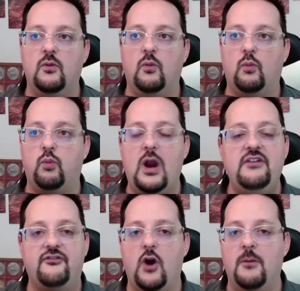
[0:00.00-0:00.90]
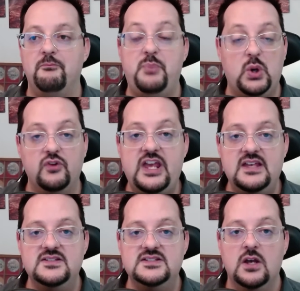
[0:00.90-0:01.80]
right from
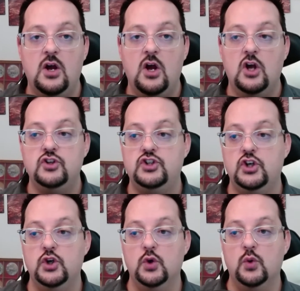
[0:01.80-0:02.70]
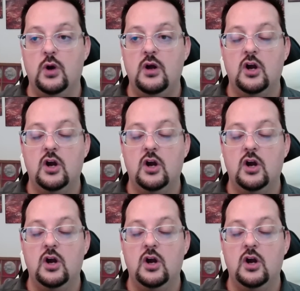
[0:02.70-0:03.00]
buildings to